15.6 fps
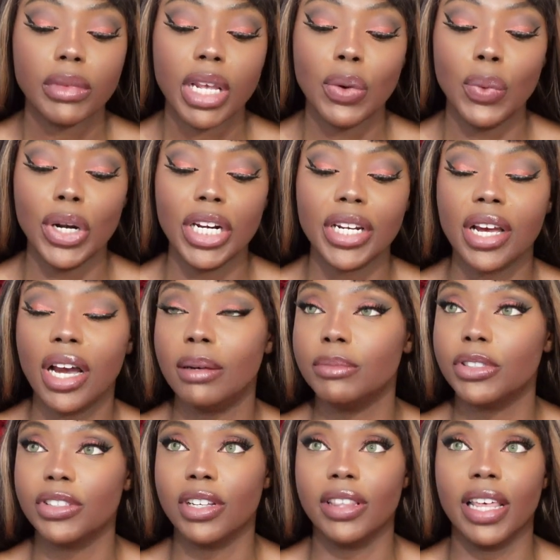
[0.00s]
When it
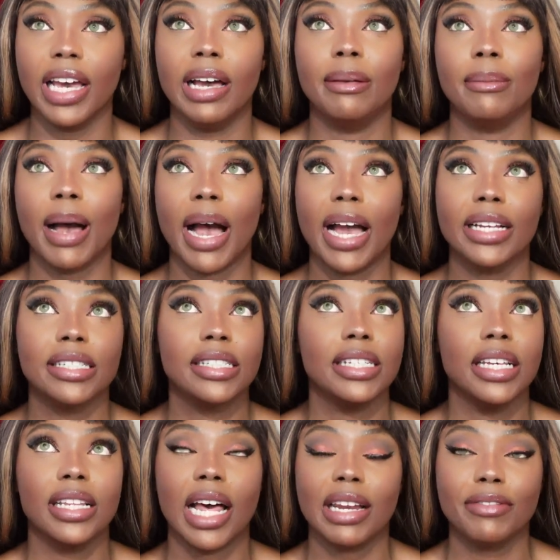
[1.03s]
comes to them, I
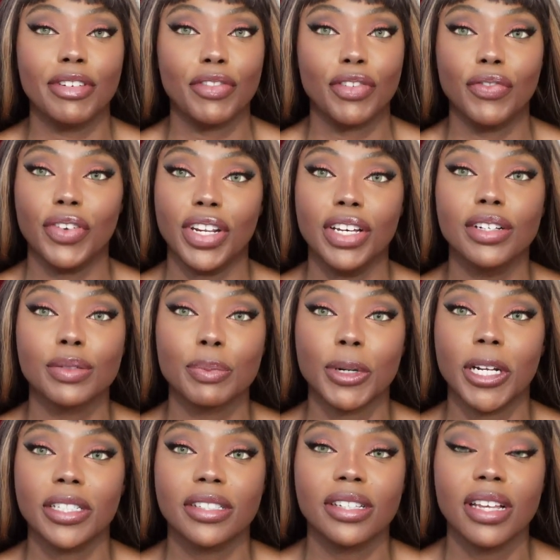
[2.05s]
see a lot of different videos
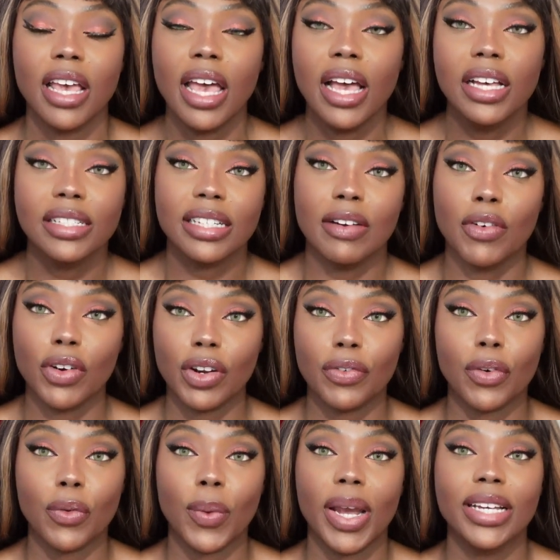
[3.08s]
pronounced several
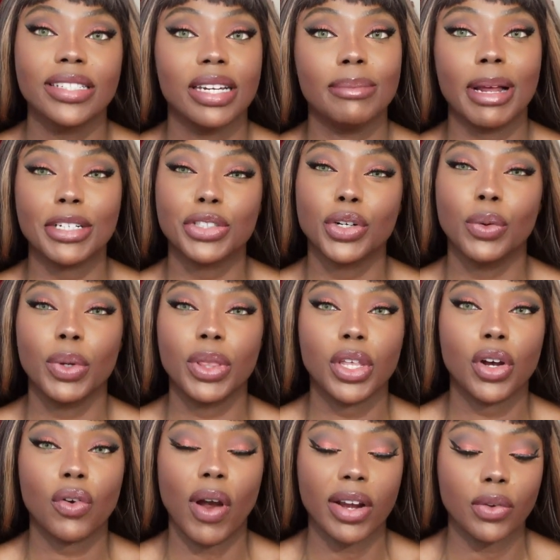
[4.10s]
different ways. I'm not sure what
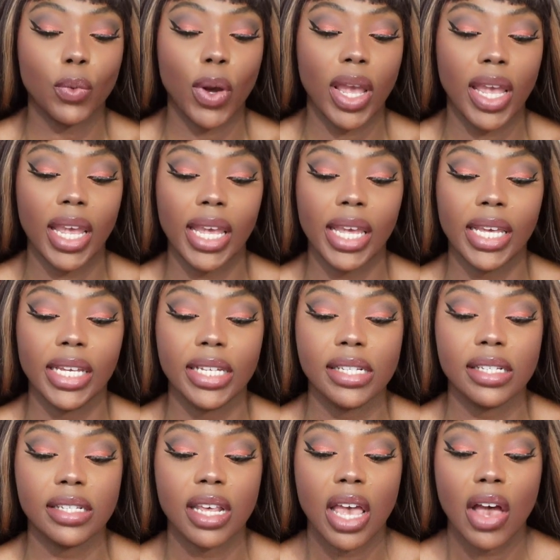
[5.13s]
the correct way
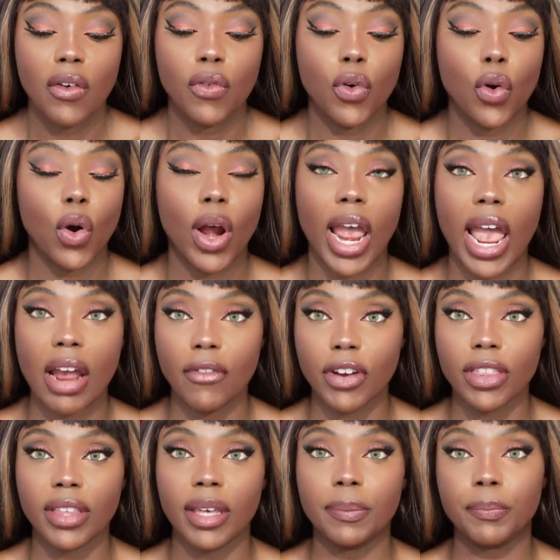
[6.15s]
is for
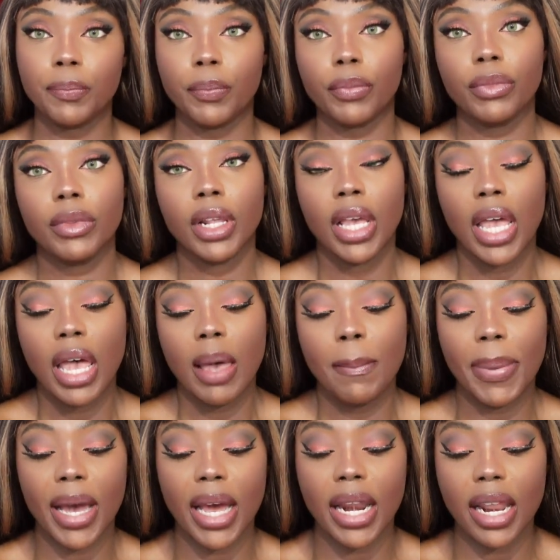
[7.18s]
everything.
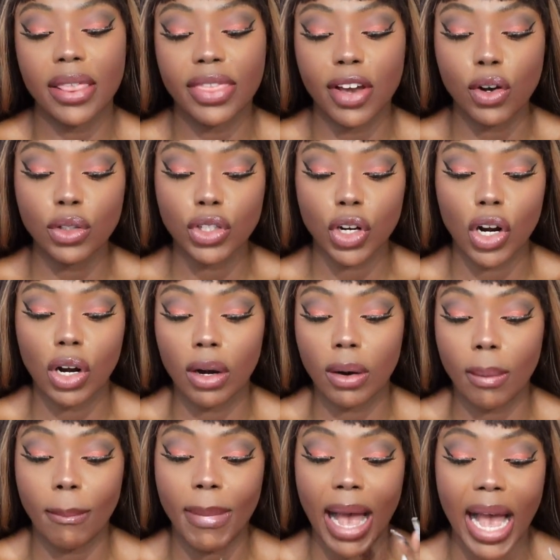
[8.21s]
But those
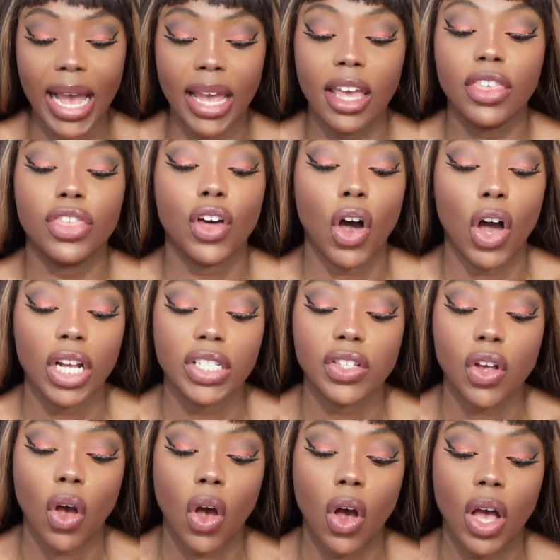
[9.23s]
are my
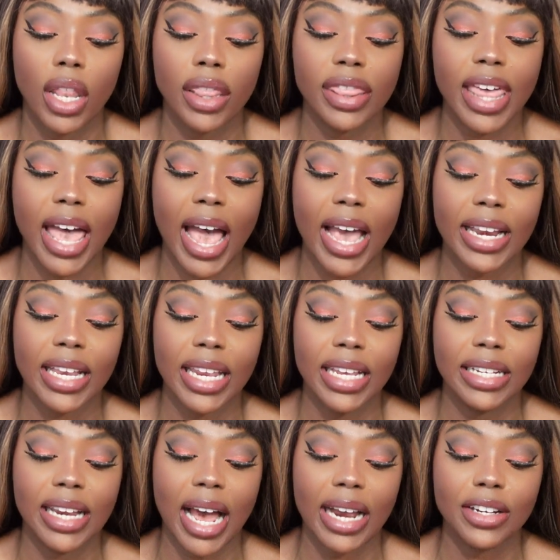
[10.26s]
thoughts on that.
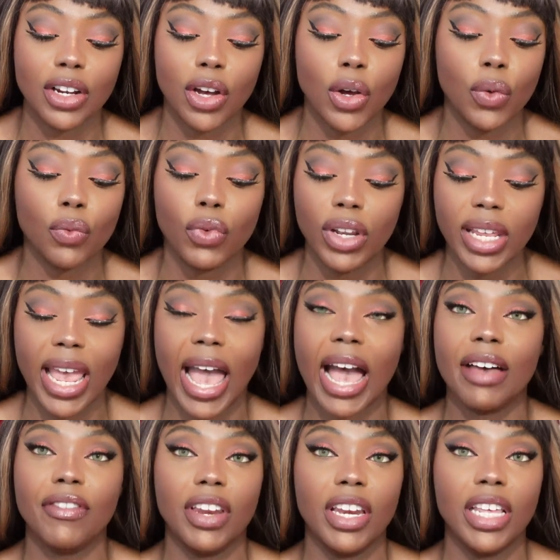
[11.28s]
I don't really
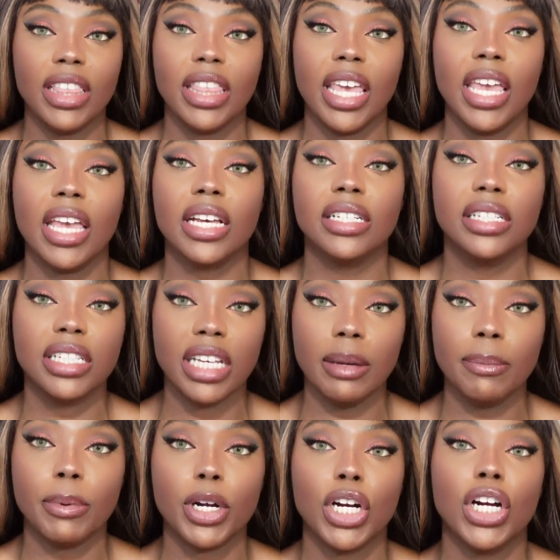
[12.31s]
have anything
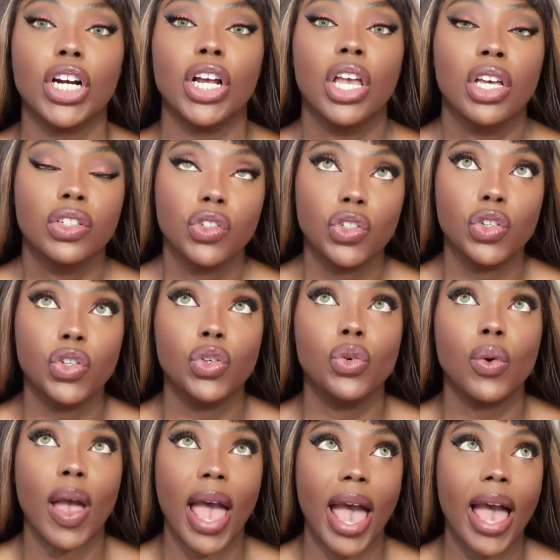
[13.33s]
deeper
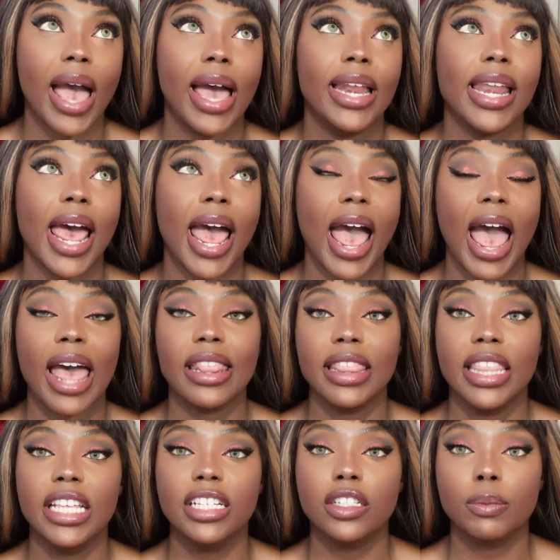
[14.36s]
to add
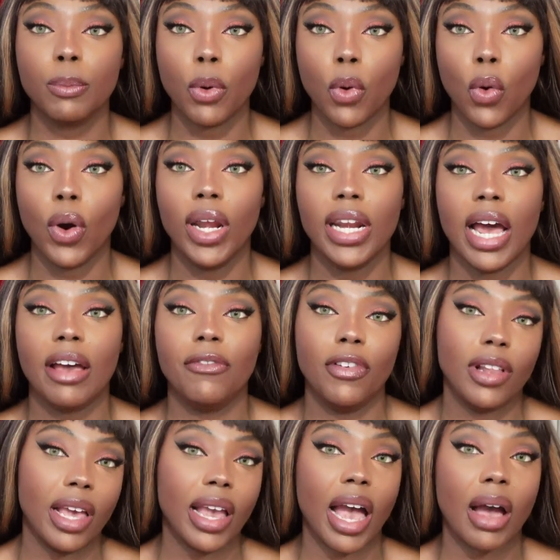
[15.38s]
at this point. I
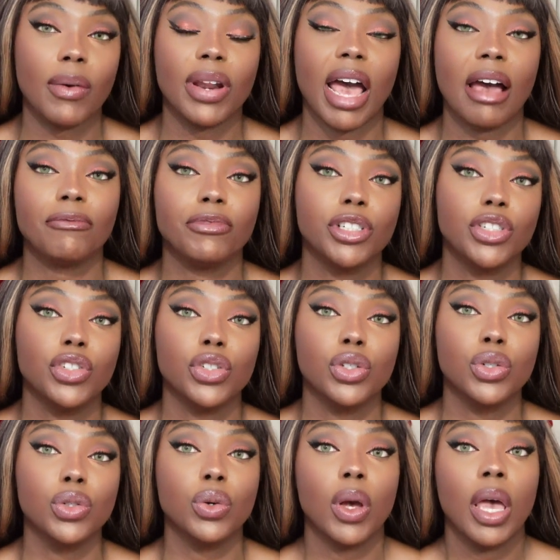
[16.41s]
feel like I would have to
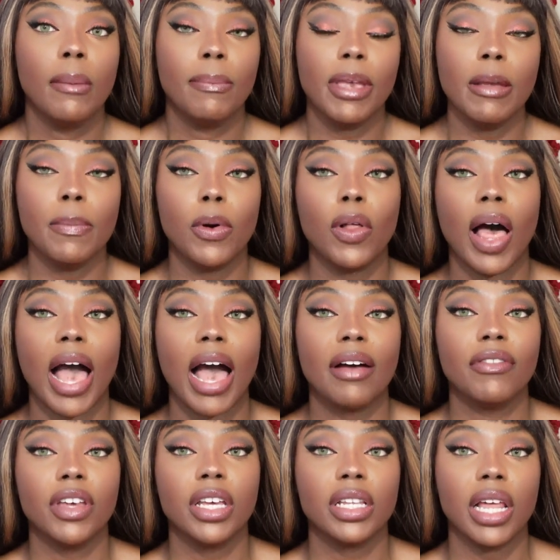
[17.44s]
do people
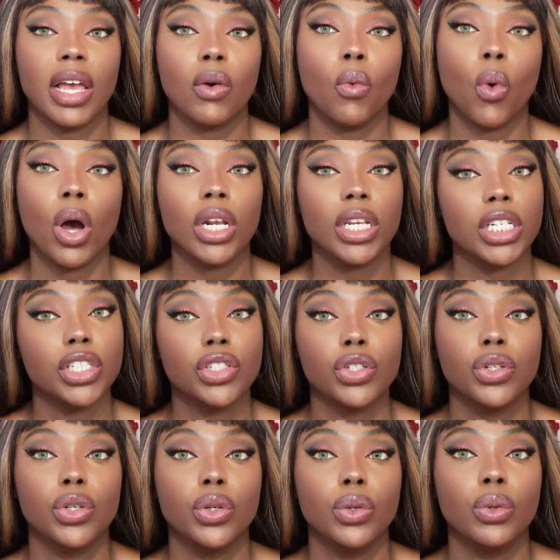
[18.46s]
having like 1
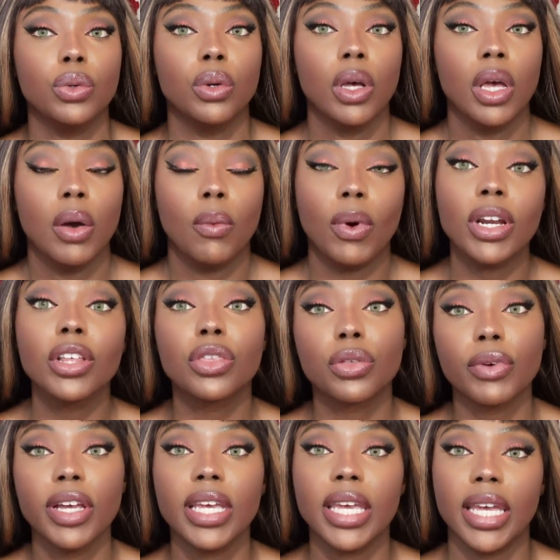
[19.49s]
to
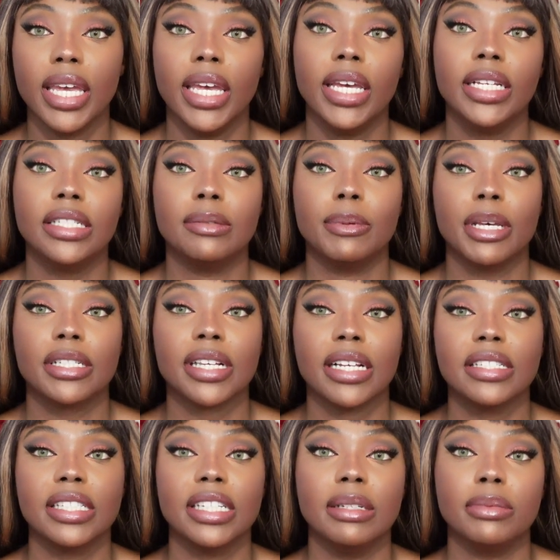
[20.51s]
3 kids, because
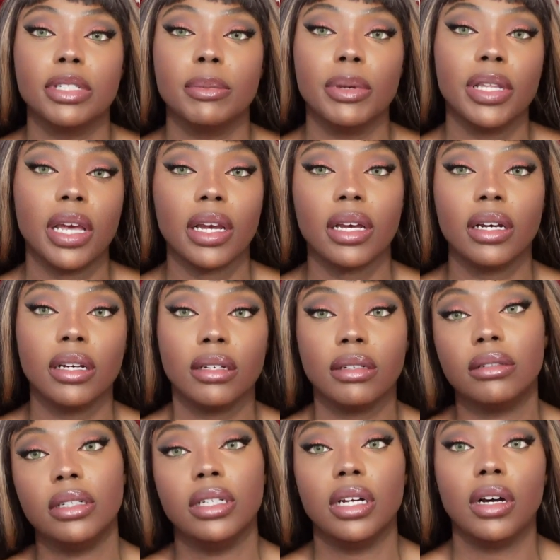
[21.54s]
that seems to be like
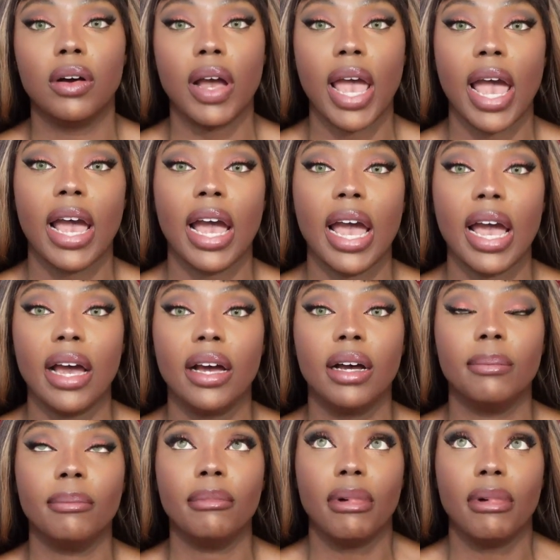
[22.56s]
a, you know, an